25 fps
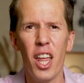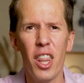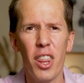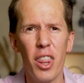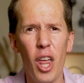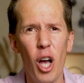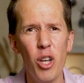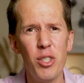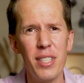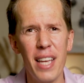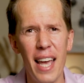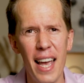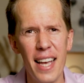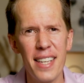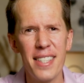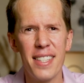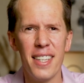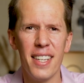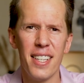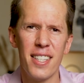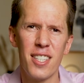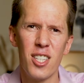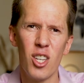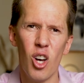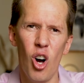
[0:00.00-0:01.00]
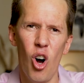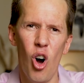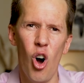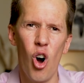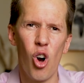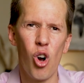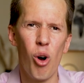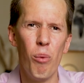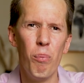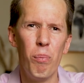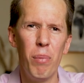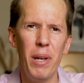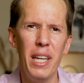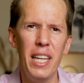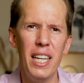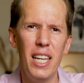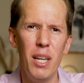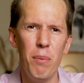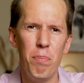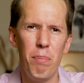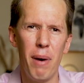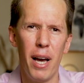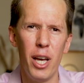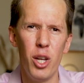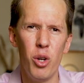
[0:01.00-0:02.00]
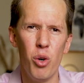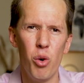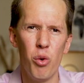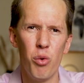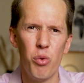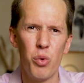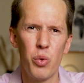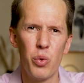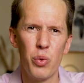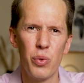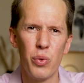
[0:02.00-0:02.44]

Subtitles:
those assets are completely paid off.